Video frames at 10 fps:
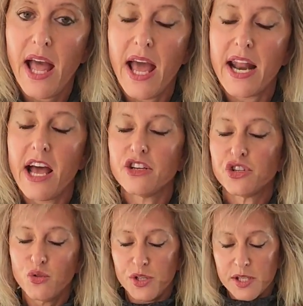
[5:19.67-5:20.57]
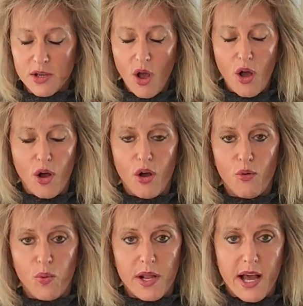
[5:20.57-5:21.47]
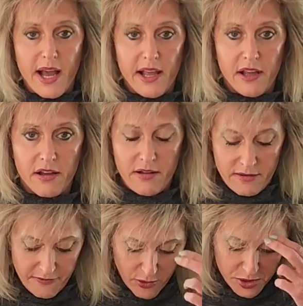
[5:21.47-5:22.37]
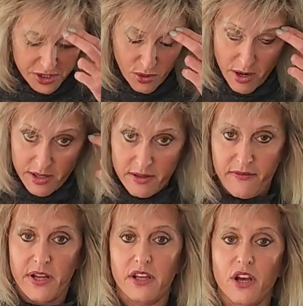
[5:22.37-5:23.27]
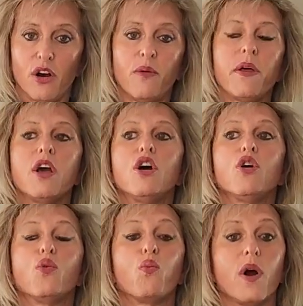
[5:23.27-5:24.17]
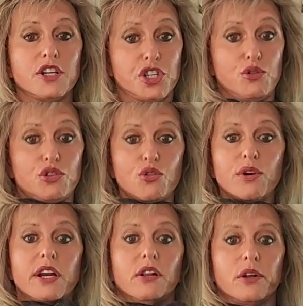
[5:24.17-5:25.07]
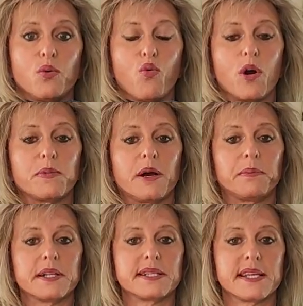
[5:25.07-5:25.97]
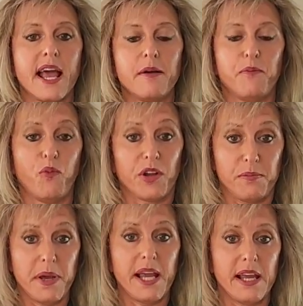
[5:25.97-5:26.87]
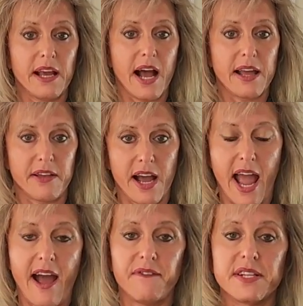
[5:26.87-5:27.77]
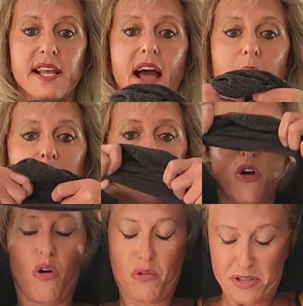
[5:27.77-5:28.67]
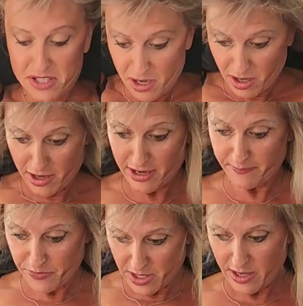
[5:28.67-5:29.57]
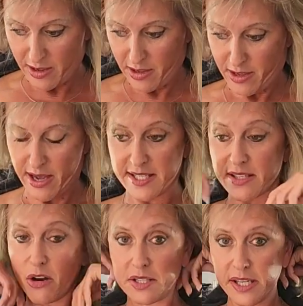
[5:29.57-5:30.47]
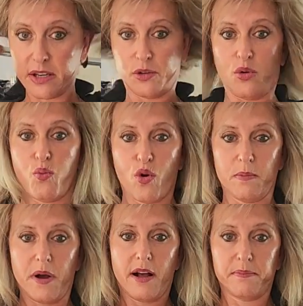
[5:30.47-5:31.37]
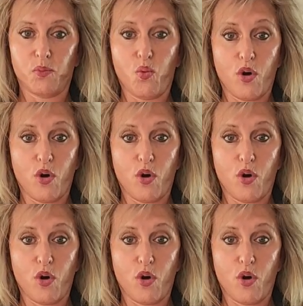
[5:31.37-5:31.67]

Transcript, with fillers: And as you saw when I first started the video, once you do get a little warmed up, let's say with me, I have this happen all the time. I start to get a little warmed up,